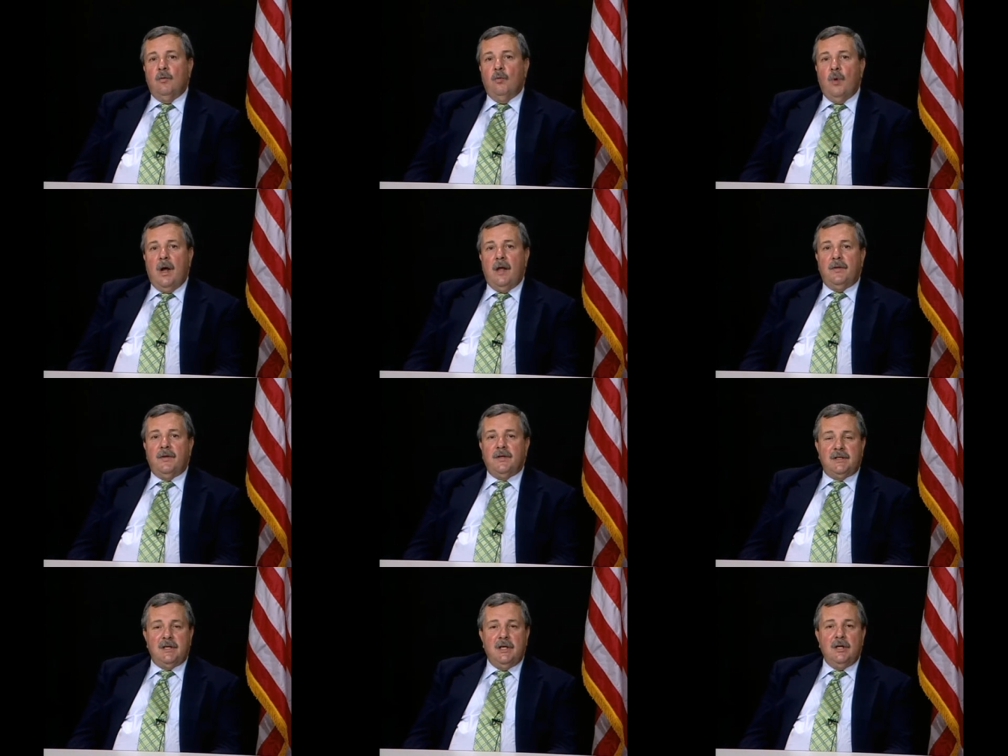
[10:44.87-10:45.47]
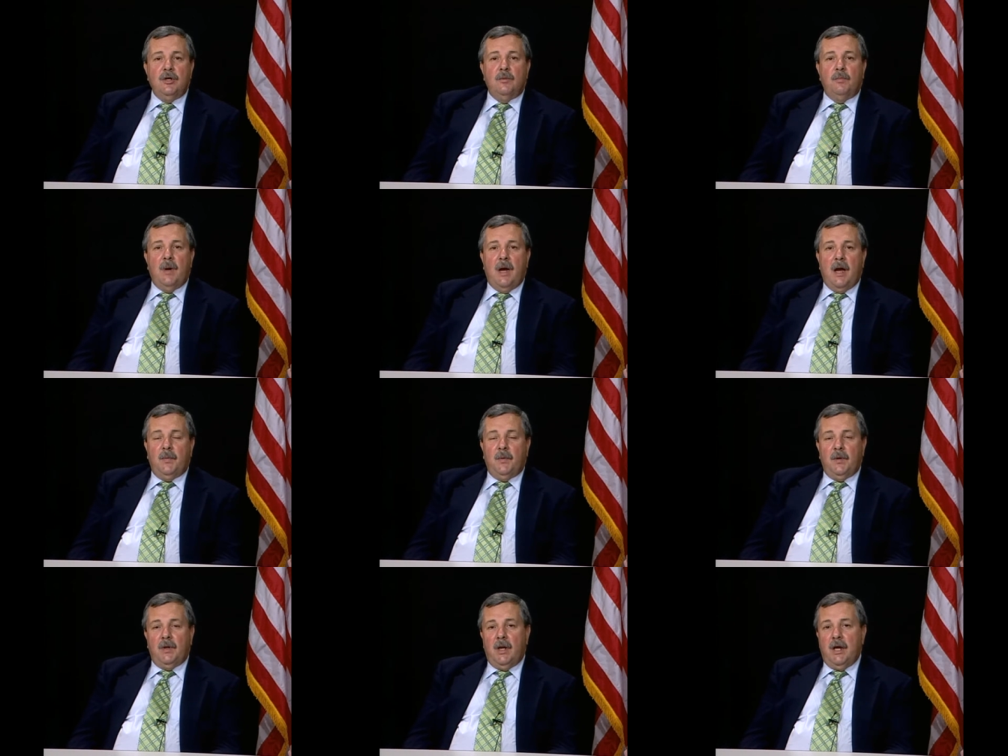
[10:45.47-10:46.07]
While the senior
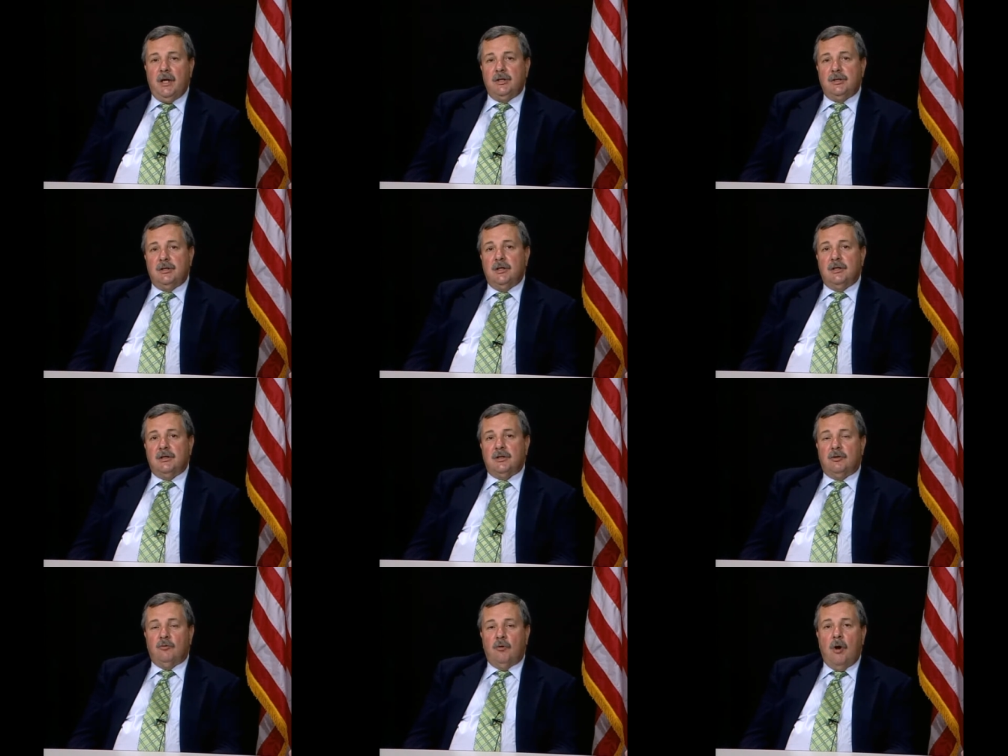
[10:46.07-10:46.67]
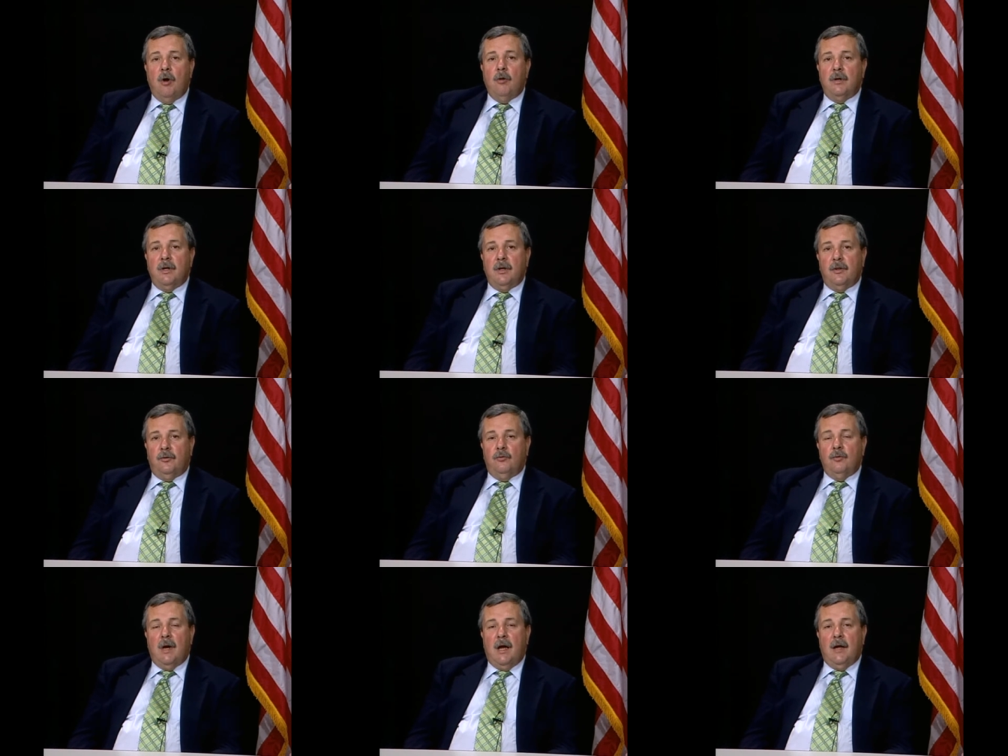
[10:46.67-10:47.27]
population is
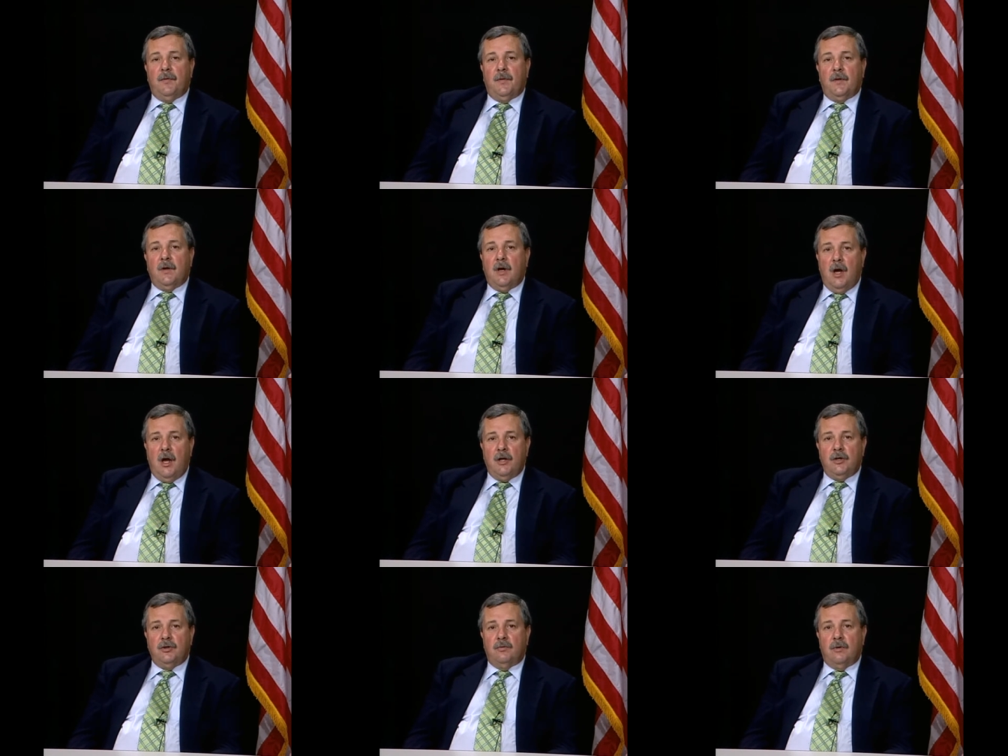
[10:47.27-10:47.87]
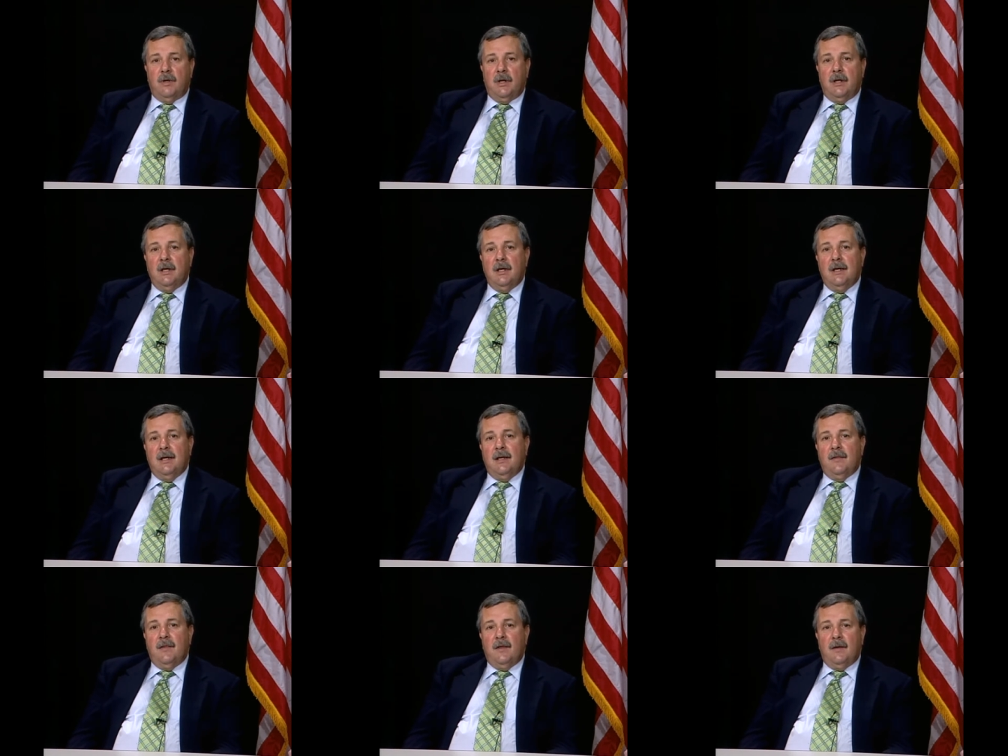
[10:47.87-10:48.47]
growing throughout the country,
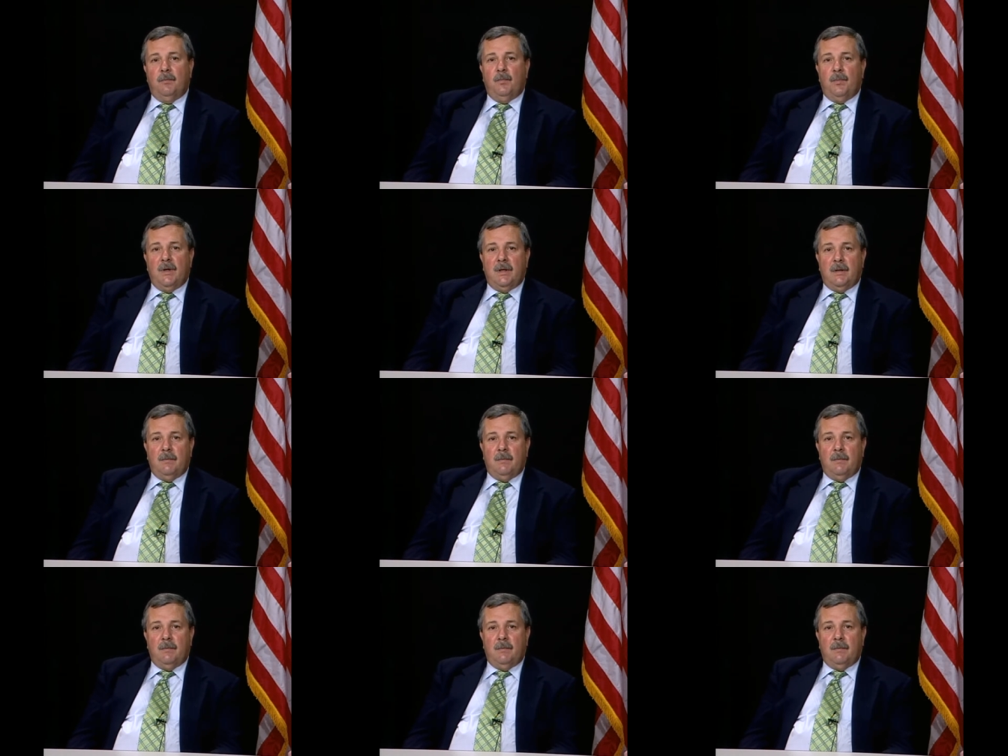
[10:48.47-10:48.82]
the